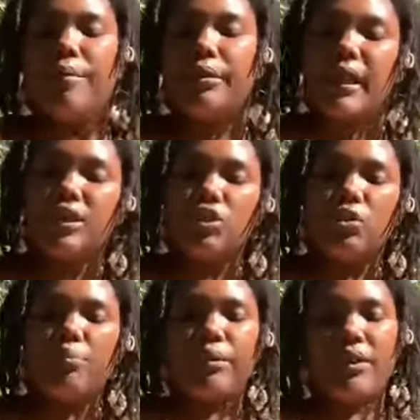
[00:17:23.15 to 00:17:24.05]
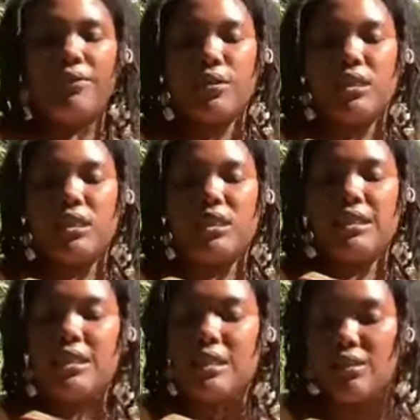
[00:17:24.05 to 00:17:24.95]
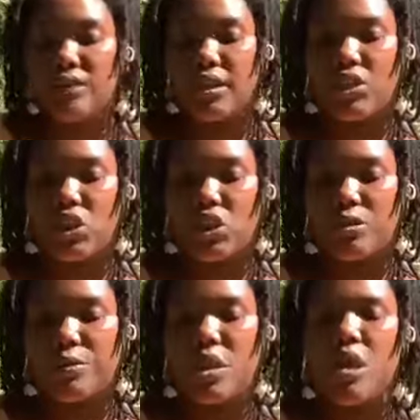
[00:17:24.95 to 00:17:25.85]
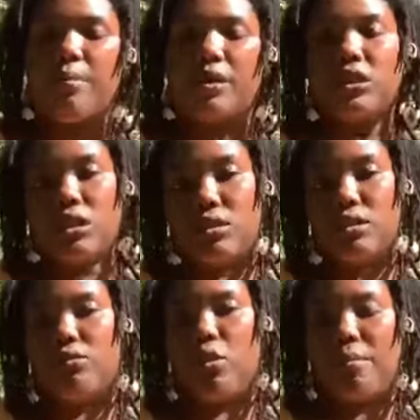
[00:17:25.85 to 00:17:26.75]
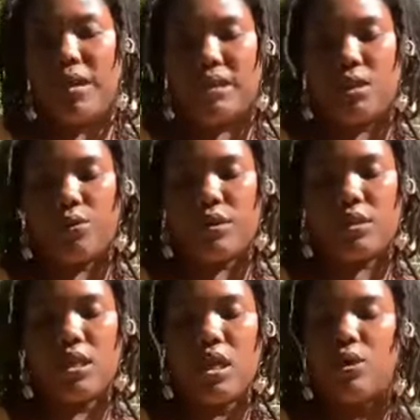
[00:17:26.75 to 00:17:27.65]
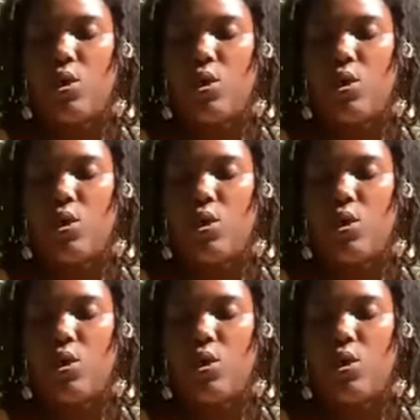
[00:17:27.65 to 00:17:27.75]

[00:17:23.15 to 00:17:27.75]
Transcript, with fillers: pleasure, and playfulness in existing relationships, particularly romantic ones.